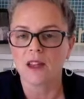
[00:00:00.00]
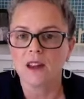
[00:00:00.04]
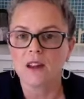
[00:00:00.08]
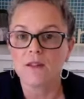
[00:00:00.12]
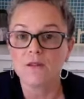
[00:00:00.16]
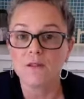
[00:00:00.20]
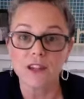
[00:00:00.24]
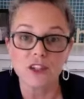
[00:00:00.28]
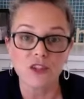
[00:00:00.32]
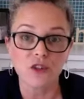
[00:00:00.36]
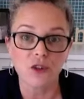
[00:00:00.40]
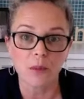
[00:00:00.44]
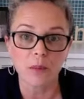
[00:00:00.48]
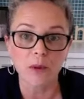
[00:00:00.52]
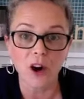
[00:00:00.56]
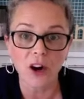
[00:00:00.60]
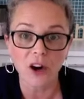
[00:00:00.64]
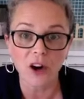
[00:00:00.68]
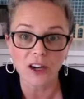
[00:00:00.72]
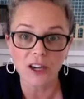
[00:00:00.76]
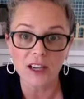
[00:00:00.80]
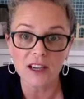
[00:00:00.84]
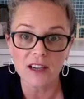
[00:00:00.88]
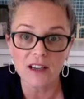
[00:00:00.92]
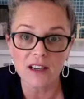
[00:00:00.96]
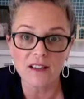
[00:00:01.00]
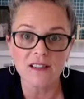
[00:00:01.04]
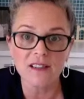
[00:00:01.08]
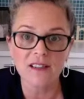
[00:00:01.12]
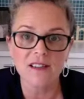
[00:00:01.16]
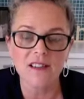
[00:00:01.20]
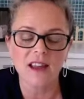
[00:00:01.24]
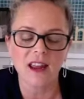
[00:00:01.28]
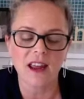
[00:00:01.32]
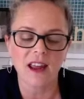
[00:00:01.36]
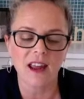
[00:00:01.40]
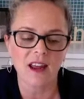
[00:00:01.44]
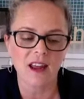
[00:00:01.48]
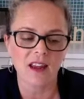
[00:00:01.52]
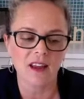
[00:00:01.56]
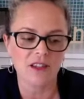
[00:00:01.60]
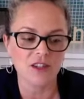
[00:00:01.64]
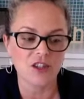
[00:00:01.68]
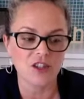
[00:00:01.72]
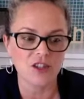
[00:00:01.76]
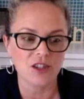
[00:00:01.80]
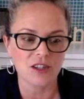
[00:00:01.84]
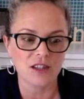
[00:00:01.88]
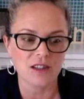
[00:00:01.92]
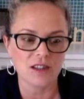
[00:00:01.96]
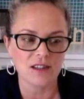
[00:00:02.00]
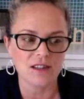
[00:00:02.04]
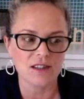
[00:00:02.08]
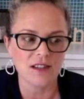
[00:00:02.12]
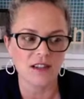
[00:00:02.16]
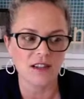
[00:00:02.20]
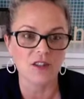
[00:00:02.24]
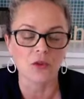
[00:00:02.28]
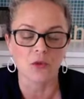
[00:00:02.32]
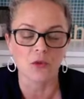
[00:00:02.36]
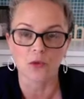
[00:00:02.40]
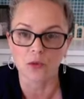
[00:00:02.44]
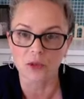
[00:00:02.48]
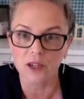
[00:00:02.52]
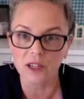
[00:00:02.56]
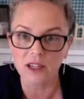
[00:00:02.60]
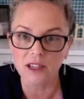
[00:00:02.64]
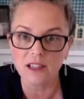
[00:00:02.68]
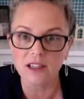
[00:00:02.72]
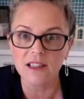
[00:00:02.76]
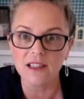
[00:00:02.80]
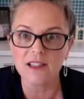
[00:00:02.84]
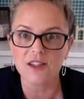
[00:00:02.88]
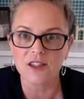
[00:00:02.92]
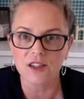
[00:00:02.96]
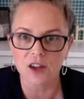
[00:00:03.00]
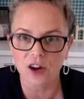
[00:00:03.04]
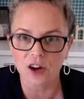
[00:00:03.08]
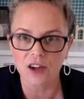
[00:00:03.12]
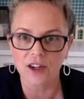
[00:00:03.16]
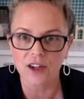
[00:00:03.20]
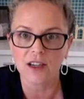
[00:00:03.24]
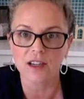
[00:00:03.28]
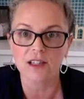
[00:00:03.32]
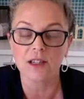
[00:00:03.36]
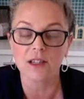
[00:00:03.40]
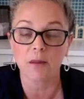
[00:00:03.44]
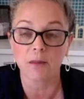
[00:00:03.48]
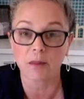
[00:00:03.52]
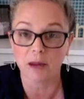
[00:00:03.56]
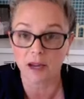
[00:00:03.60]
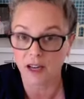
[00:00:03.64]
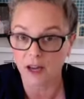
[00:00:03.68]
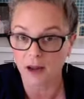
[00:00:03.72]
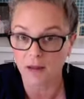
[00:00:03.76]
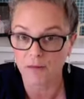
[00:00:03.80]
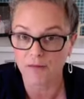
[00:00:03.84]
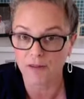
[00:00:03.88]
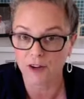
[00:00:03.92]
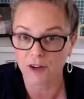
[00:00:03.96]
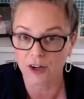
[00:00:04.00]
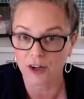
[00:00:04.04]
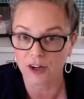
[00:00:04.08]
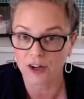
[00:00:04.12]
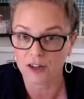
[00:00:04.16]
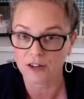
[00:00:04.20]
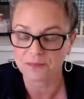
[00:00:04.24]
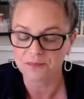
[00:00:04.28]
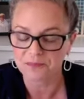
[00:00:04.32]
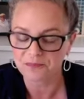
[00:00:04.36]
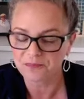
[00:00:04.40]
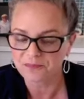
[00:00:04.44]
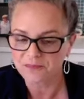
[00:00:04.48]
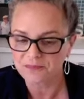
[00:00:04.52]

facial parties and she's, it's really starting to pick up for her.